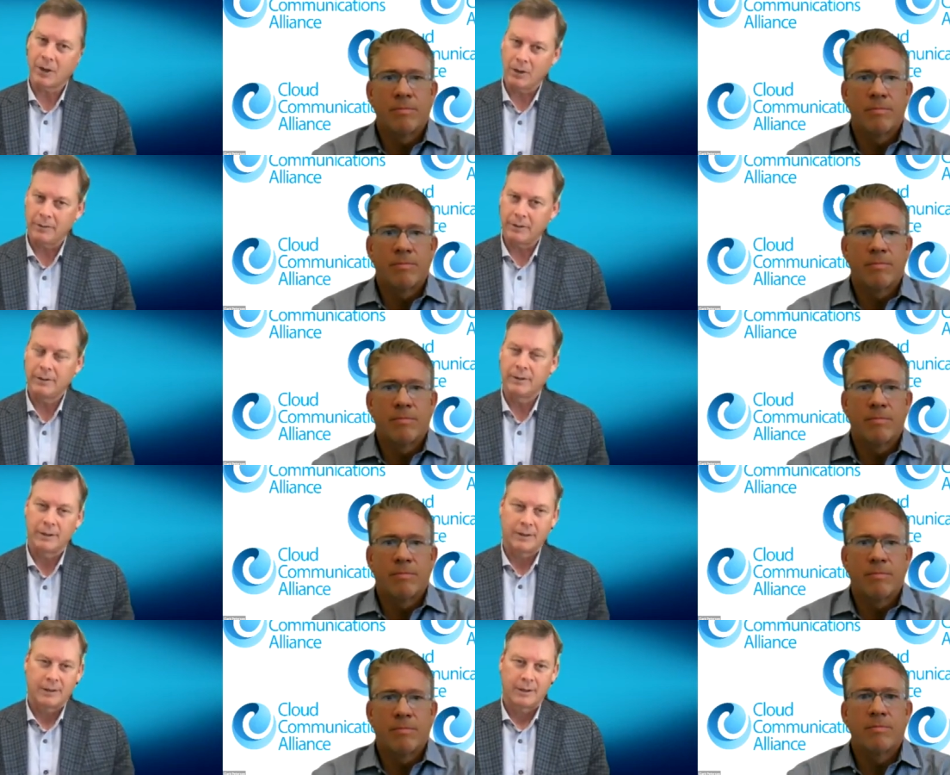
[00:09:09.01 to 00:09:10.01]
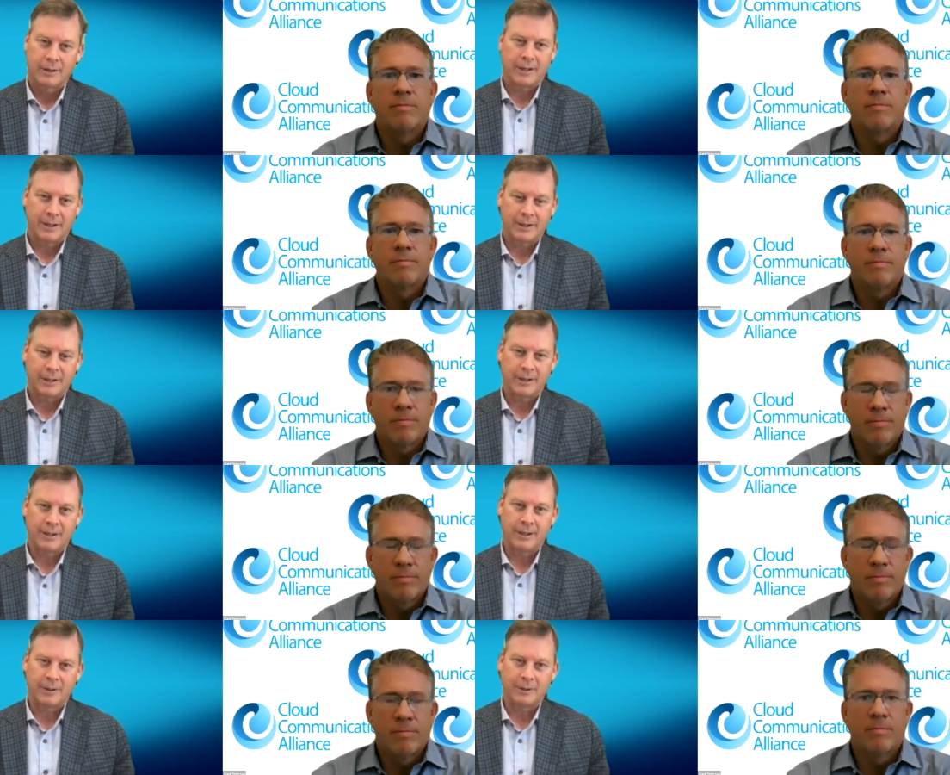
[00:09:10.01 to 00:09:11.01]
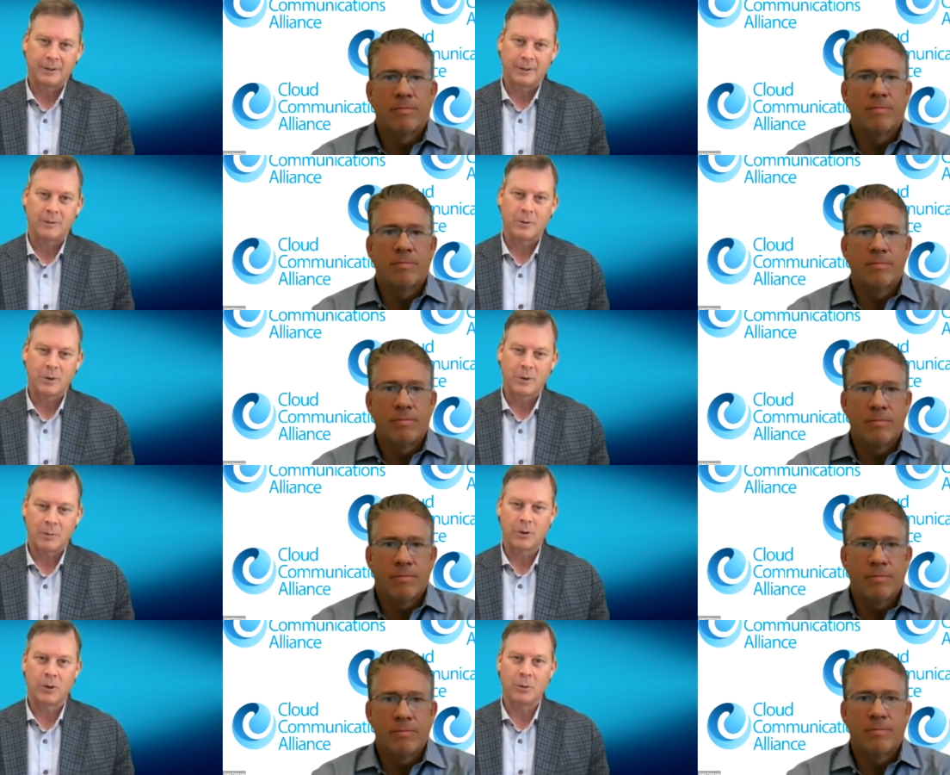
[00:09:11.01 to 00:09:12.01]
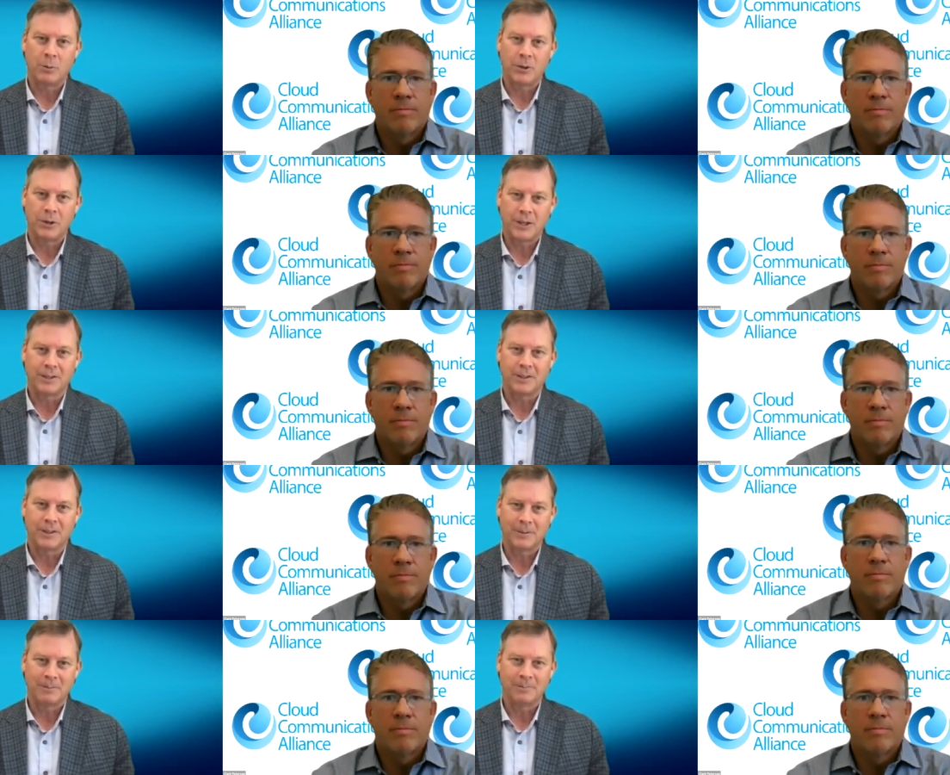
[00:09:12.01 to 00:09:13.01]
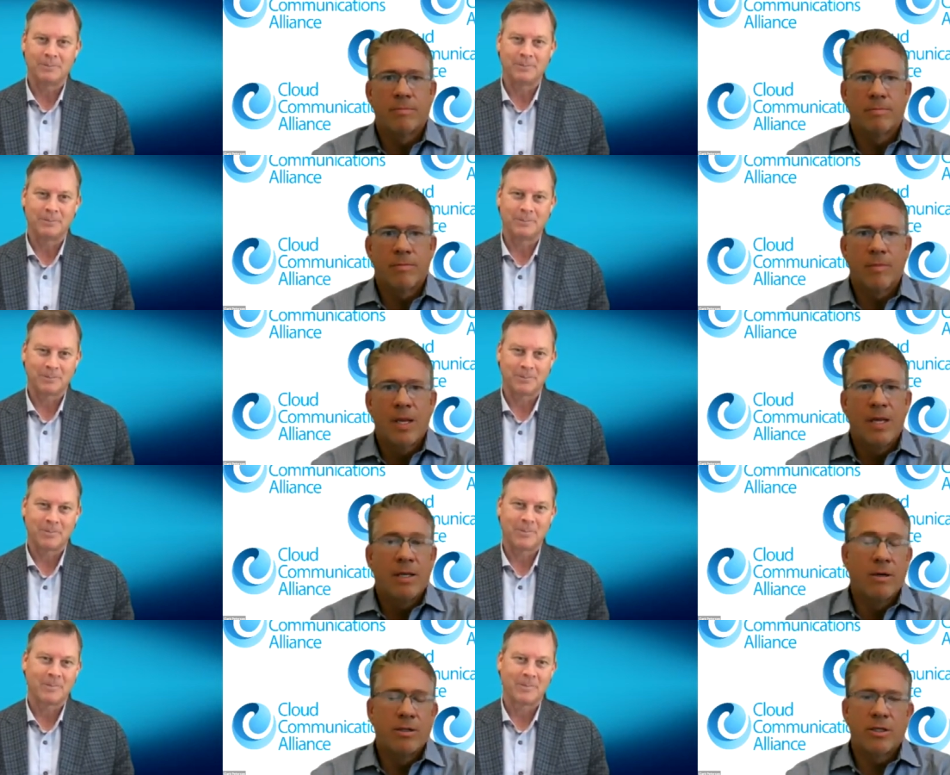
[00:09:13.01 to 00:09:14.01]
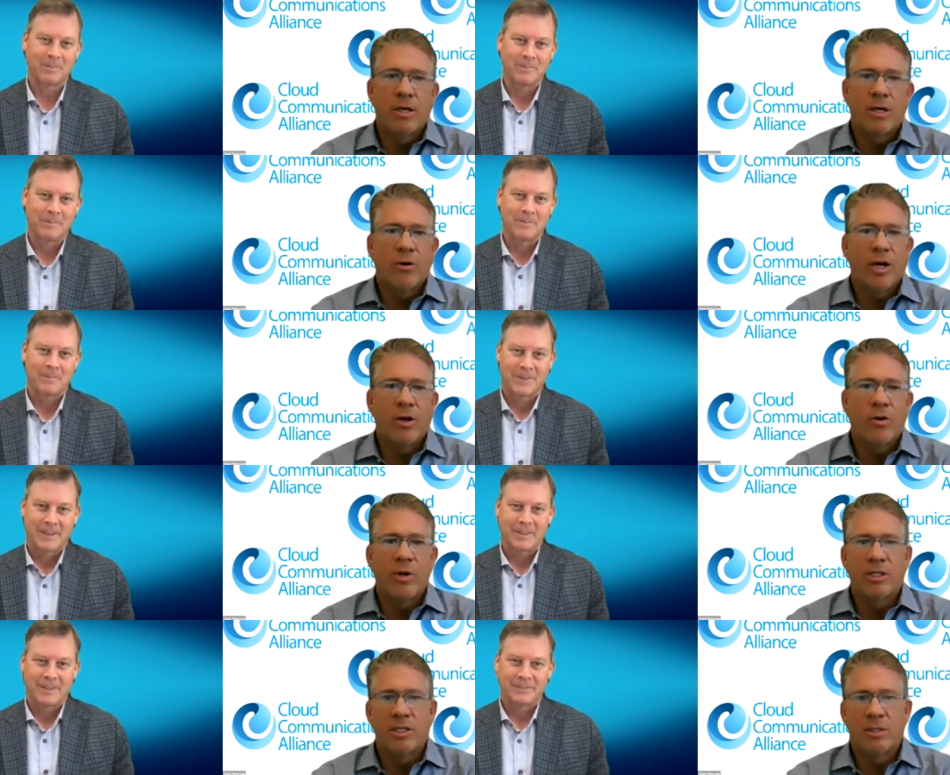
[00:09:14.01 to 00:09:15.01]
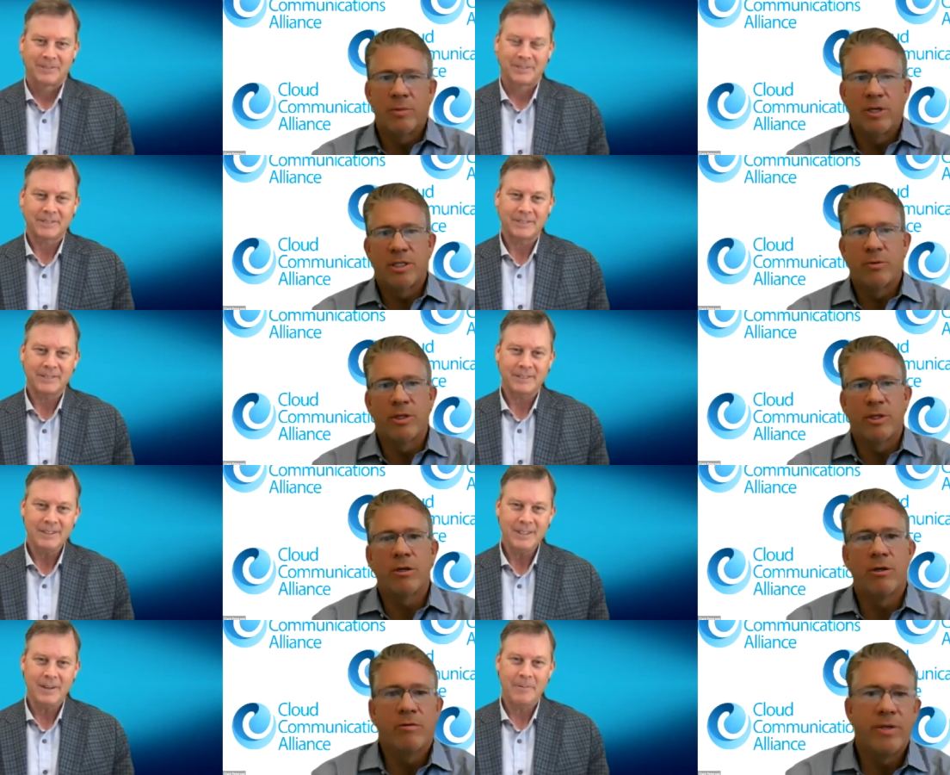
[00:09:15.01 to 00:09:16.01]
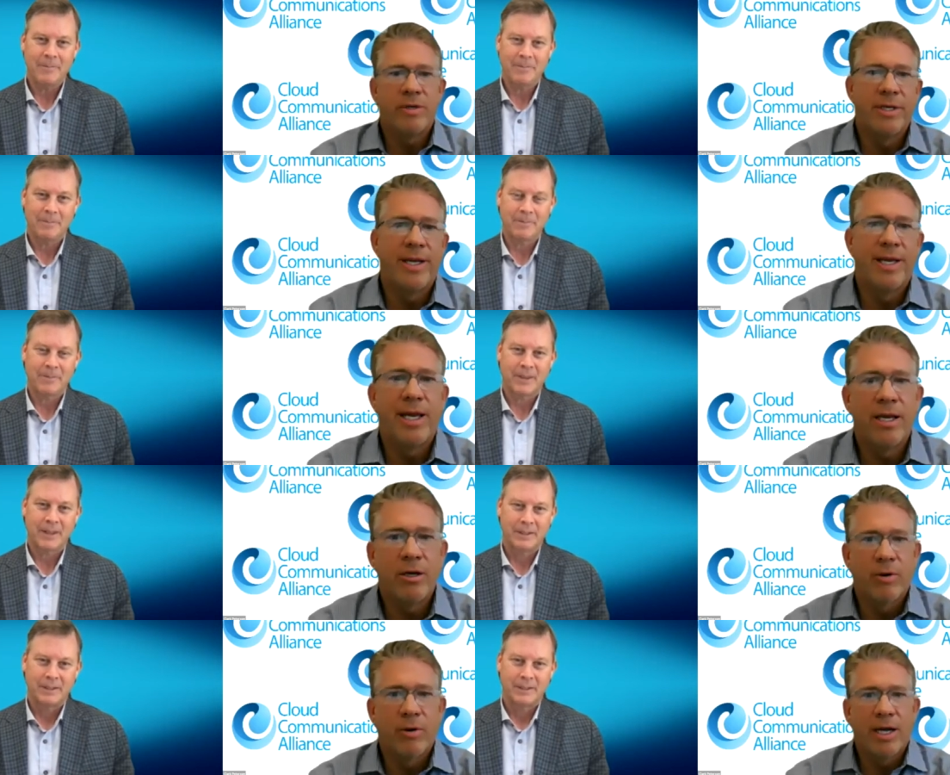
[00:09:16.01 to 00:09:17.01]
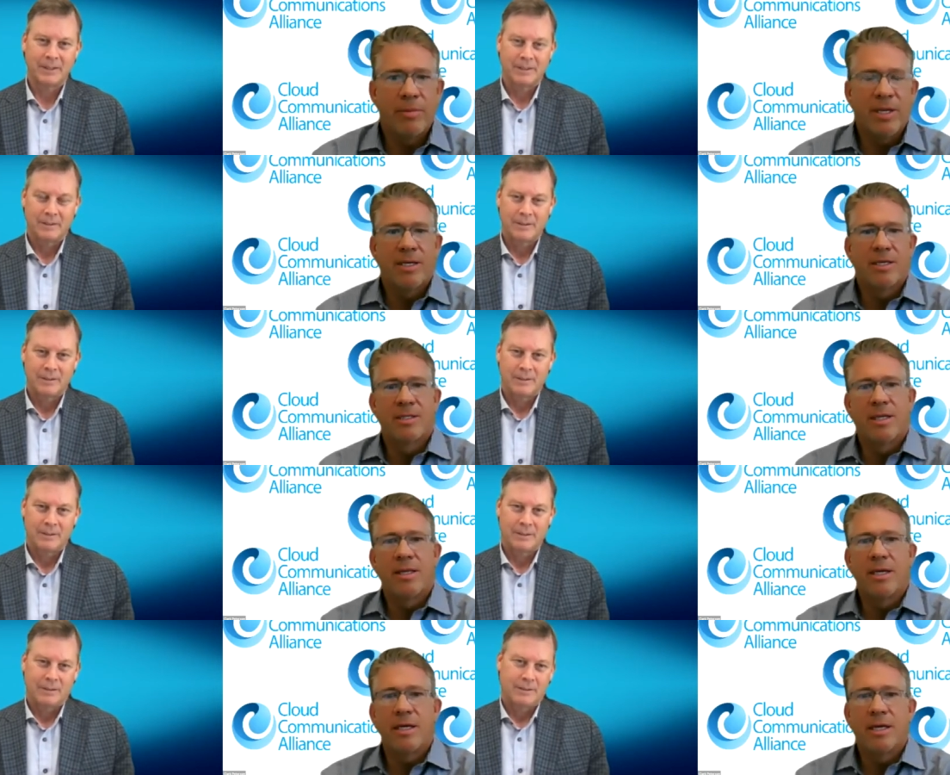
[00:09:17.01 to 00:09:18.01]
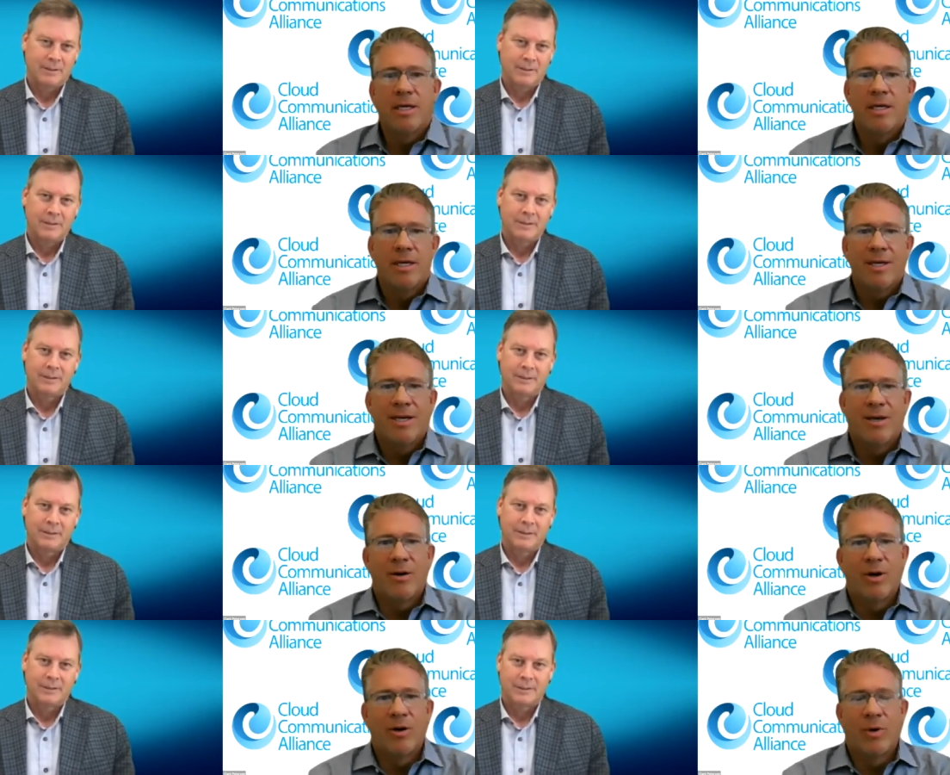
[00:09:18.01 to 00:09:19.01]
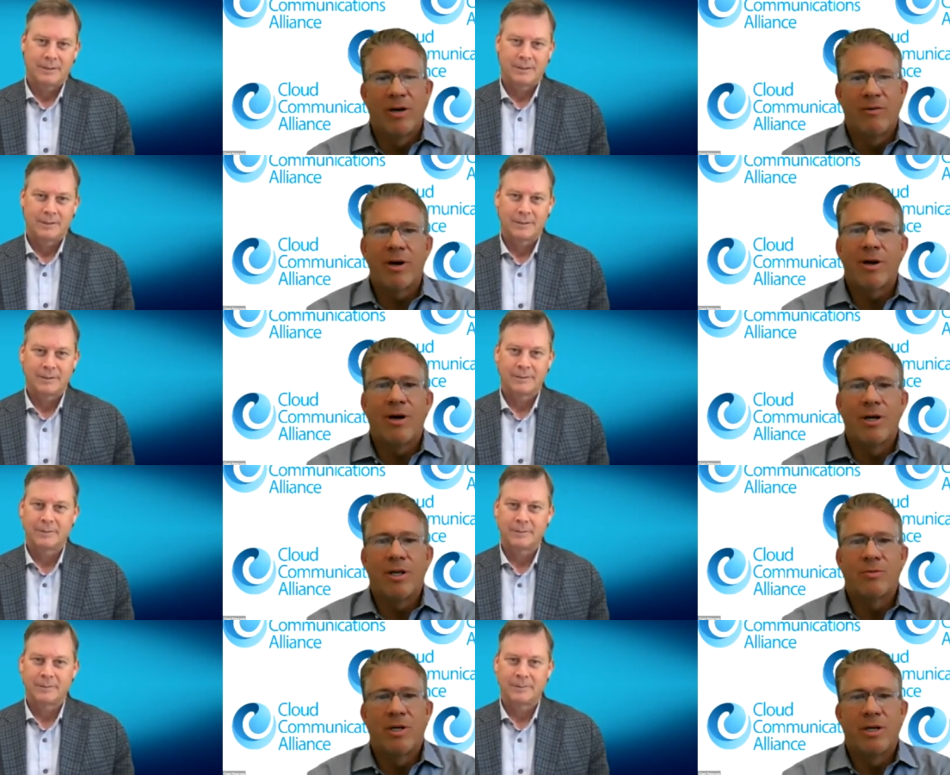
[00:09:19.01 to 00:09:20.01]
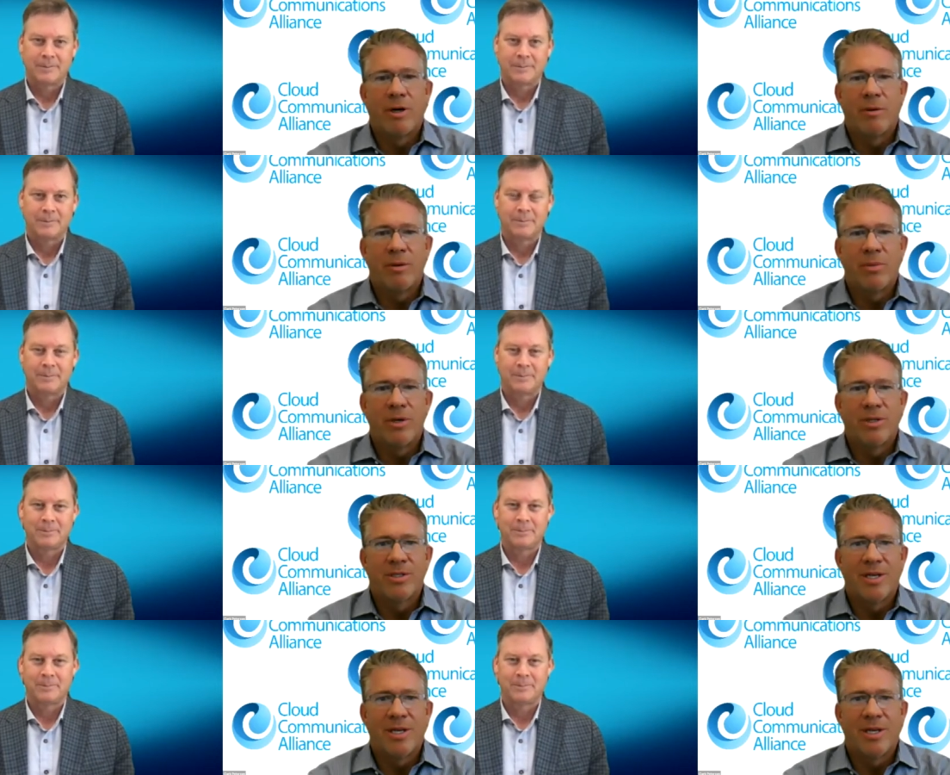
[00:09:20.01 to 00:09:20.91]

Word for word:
Speaker 1: COVID, and uh, and what are you predicting? Well, it's a great question,
Speaker 2: especially with the COVID angle, right? Because I think uh, on one of our calls, one of our members